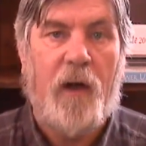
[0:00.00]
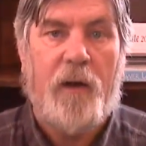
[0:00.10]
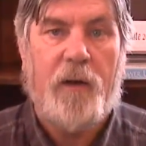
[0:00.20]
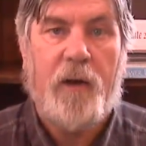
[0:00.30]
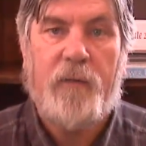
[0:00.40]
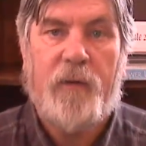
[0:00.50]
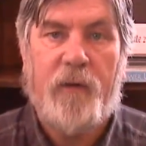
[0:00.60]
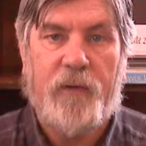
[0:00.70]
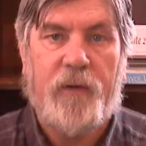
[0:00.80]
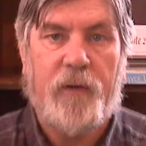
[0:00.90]
to give to
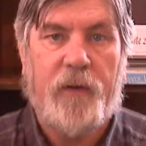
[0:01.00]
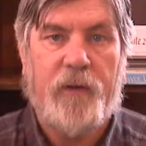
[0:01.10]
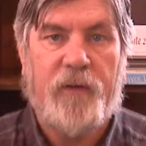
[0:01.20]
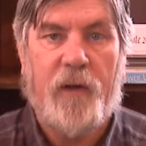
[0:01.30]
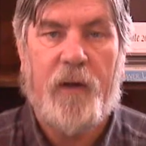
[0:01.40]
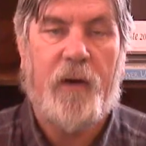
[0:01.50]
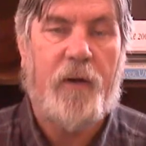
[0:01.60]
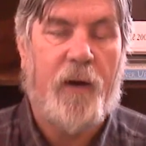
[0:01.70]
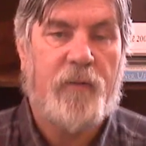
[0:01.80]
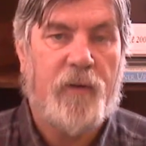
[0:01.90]
the students so they don't
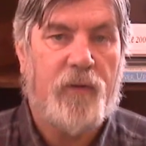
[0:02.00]
have to